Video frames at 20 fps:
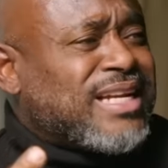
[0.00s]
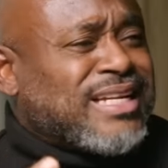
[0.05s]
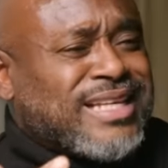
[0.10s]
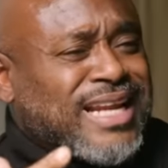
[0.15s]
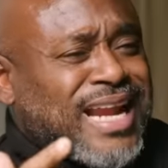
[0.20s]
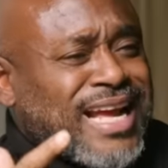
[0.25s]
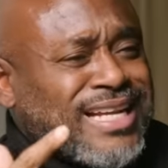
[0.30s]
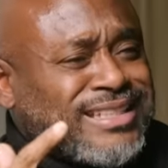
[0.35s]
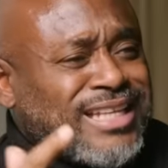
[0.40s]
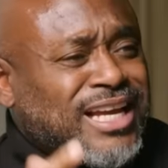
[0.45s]
later,
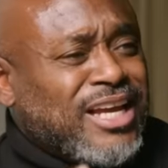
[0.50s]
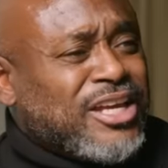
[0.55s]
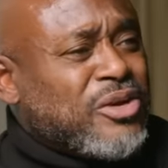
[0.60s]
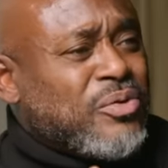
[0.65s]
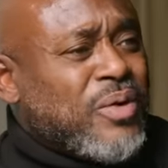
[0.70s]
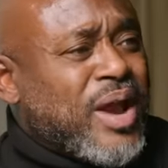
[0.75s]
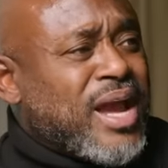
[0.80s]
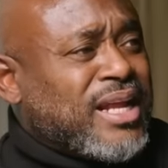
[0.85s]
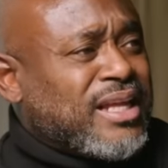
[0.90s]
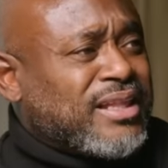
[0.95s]
did I tell
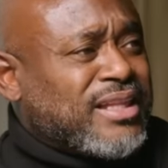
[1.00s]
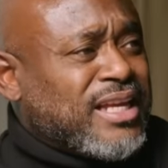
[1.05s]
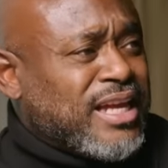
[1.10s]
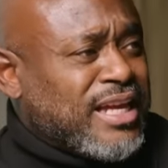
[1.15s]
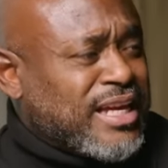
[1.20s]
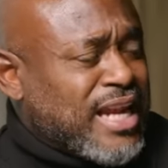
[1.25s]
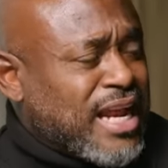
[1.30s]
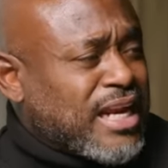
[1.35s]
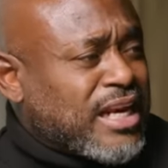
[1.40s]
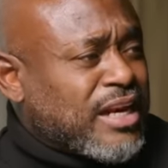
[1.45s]
you
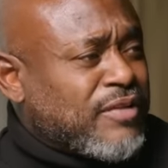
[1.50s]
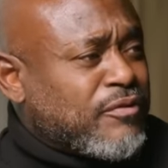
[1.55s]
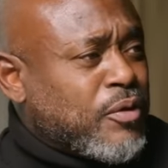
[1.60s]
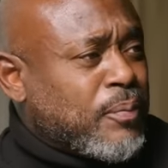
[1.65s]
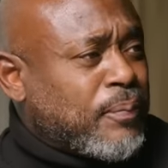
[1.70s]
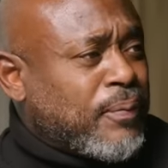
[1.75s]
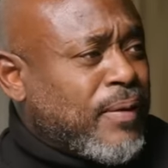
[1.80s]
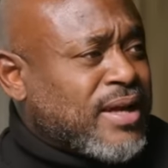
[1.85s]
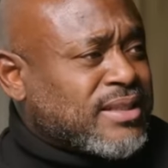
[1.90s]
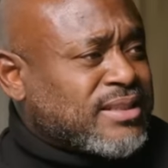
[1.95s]
anything in that
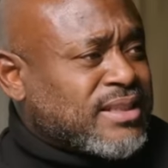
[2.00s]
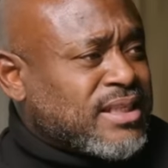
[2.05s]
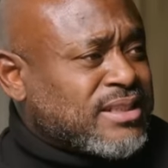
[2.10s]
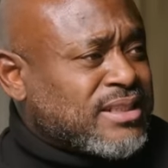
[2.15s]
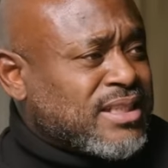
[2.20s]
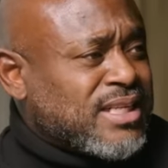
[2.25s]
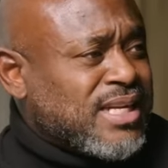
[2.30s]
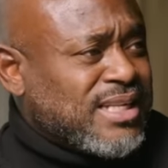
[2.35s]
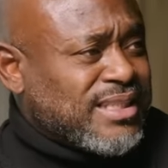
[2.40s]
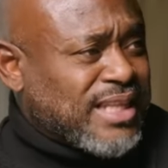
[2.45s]
interview
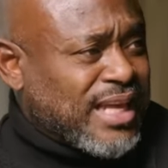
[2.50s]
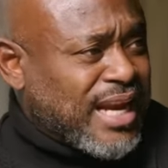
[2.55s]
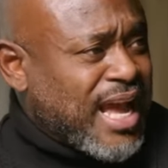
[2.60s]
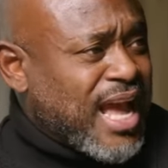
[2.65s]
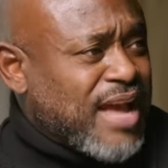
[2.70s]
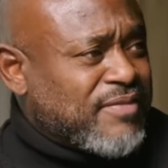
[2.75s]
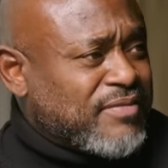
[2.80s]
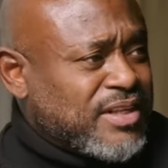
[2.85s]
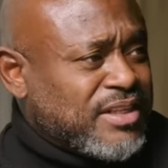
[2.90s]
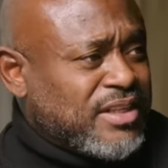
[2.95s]
process that
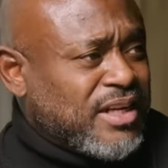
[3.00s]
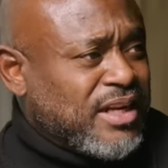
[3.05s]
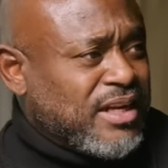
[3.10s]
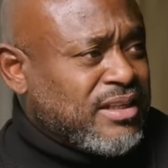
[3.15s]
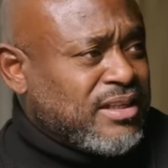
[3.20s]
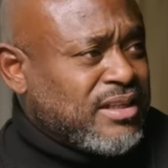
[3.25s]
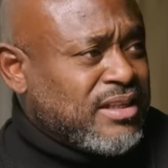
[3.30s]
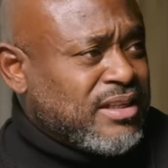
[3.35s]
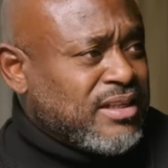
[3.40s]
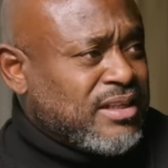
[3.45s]
I haven't
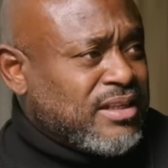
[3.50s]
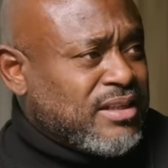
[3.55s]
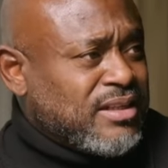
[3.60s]
done?